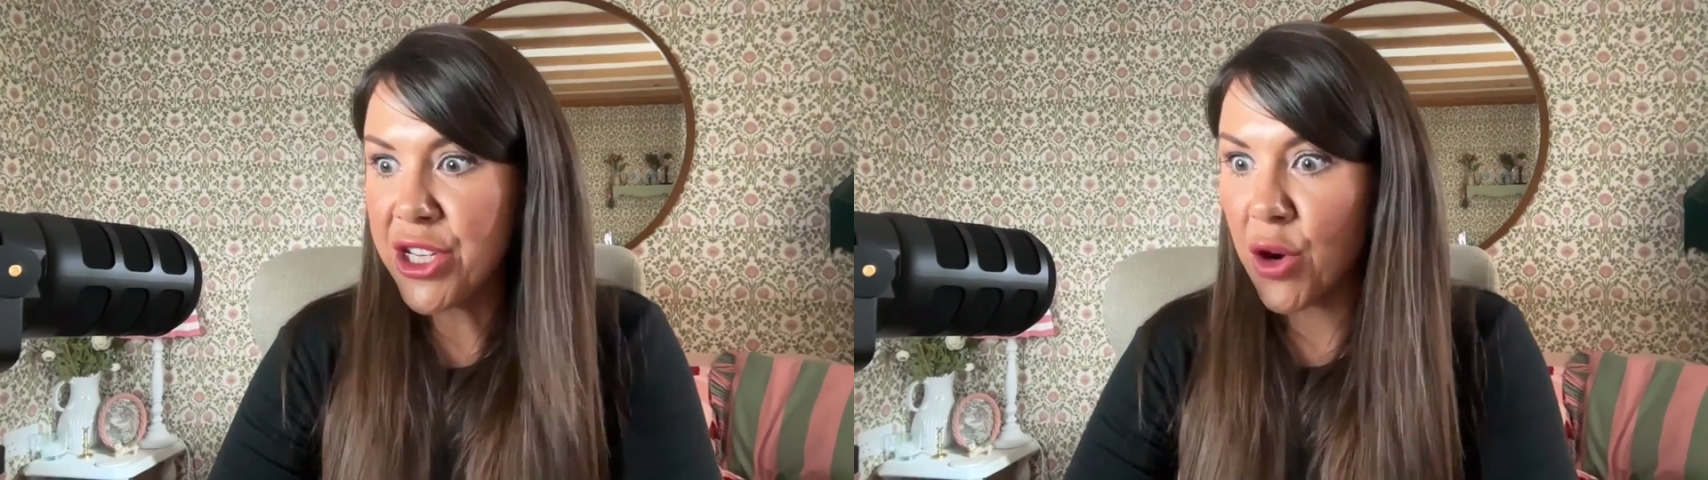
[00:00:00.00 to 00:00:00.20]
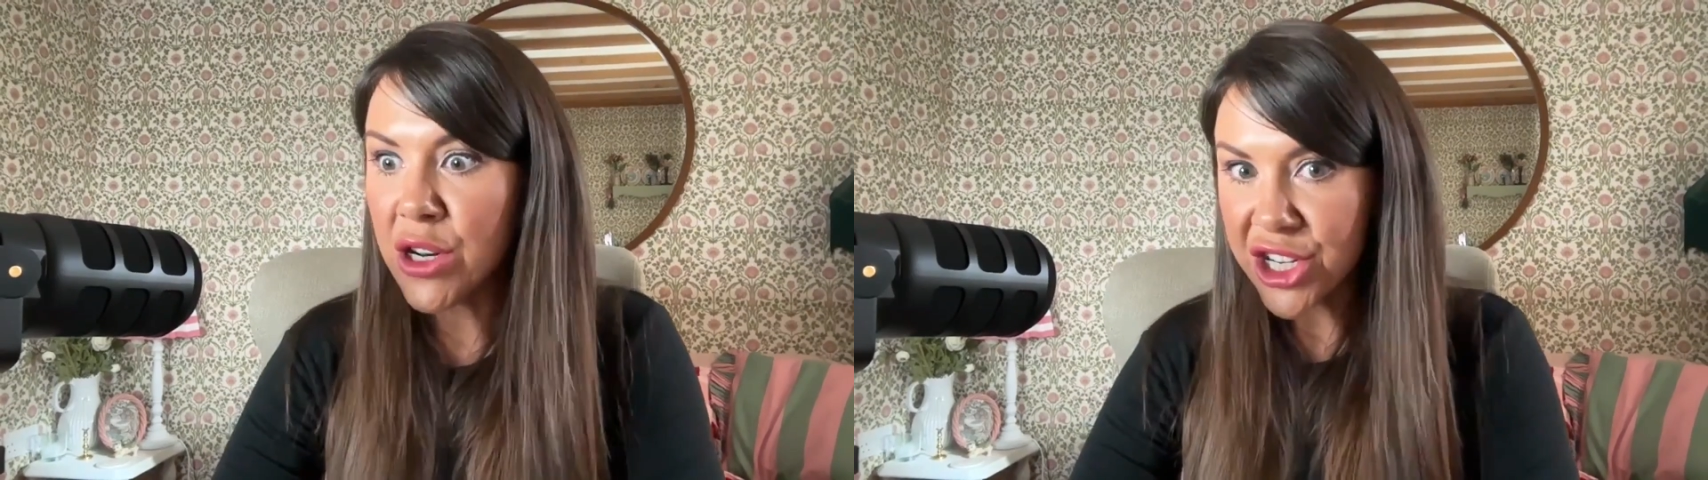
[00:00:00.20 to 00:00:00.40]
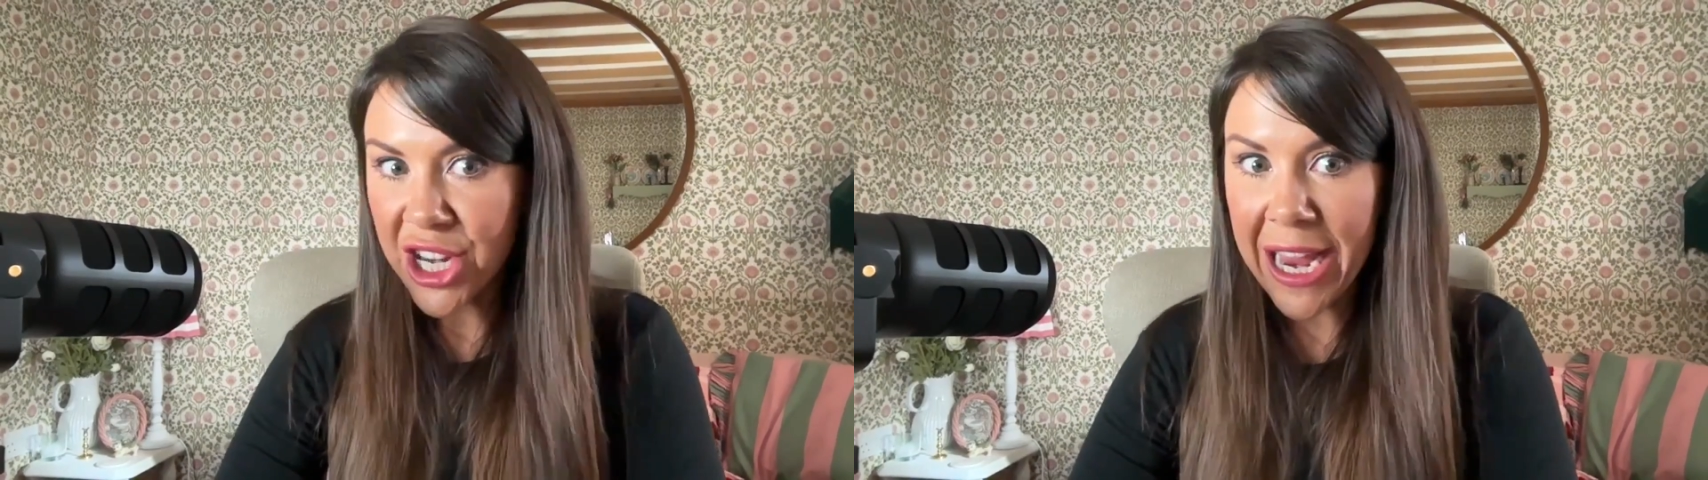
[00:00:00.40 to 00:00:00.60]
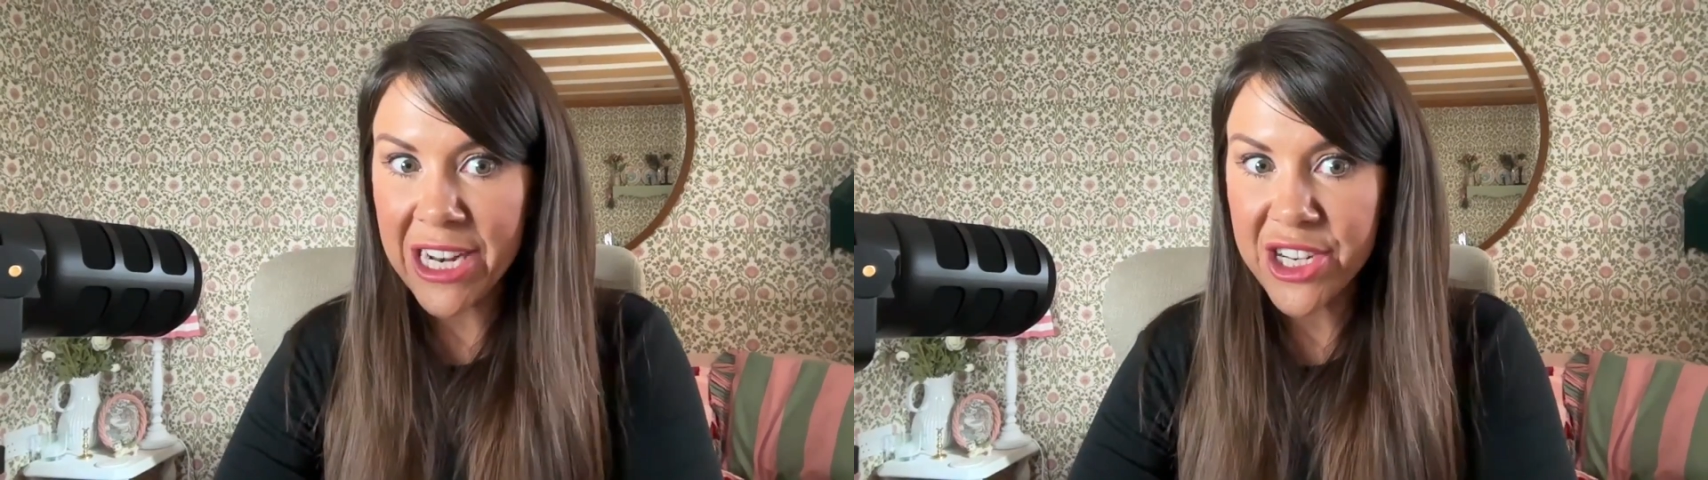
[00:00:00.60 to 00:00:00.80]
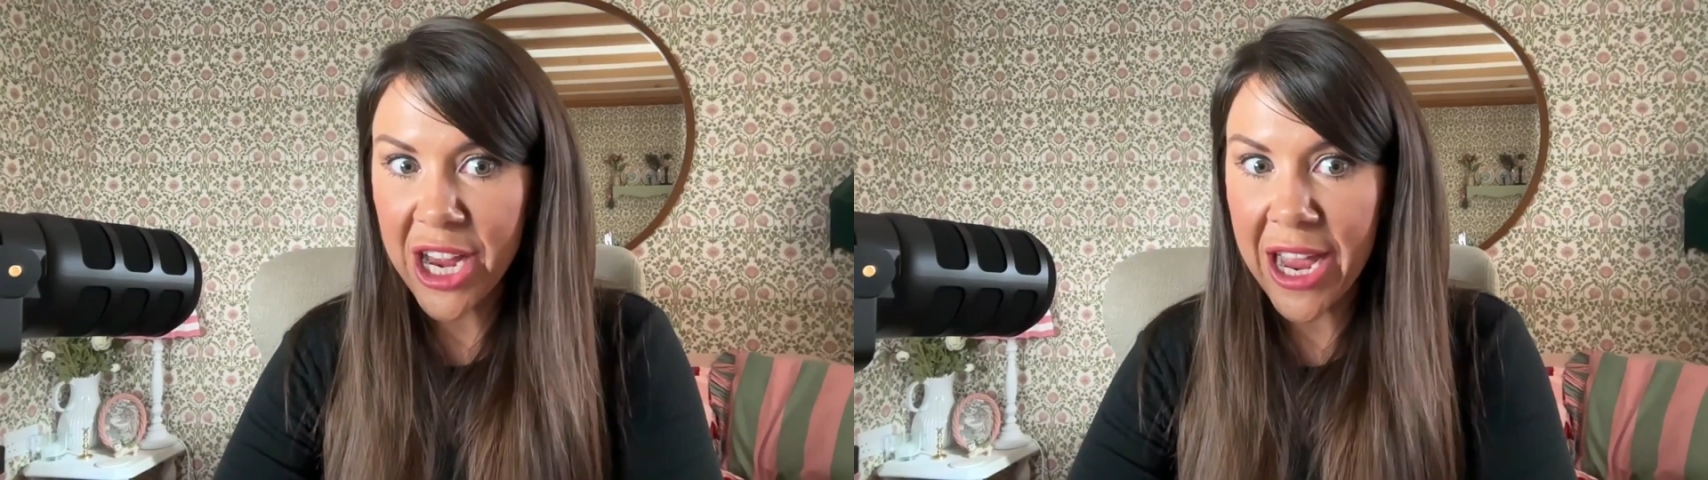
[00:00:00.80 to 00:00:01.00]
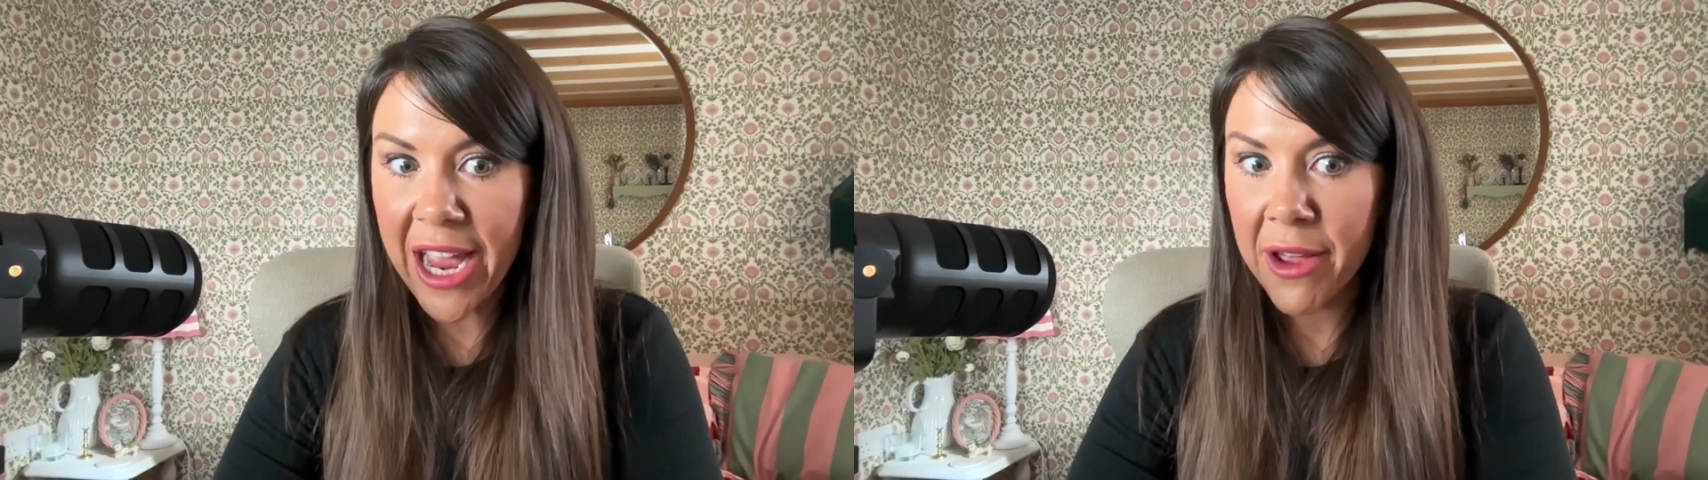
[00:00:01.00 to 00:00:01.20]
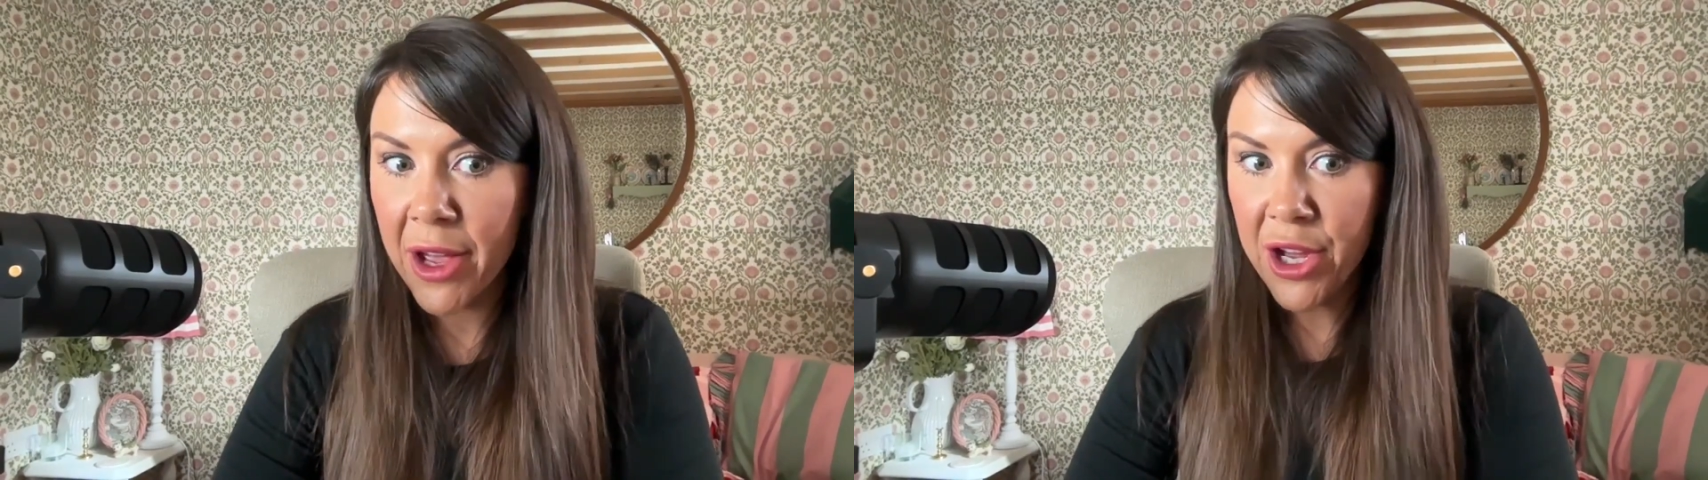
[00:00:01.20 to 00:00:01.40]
Don't change it.